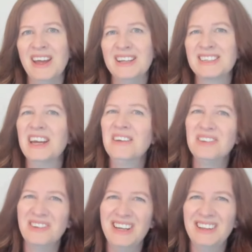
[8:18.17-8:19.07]
it's kind of
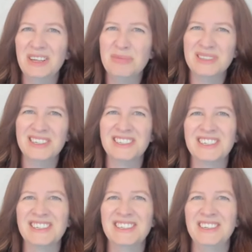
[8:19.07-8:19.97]
uniquely
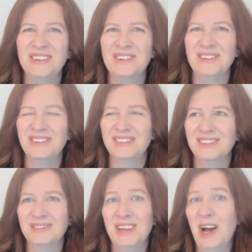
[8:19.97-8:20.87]
positioned to
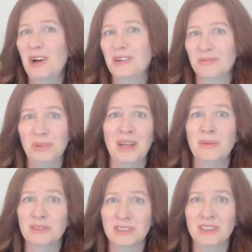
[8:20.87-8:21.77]
not be
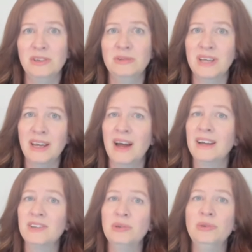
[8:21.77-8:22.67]
able to use
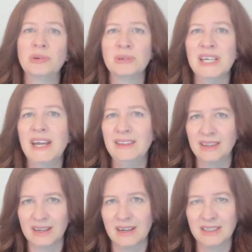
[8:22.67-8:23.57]
AI to create the
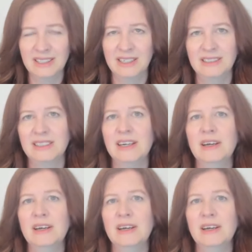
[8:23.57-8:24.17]
content.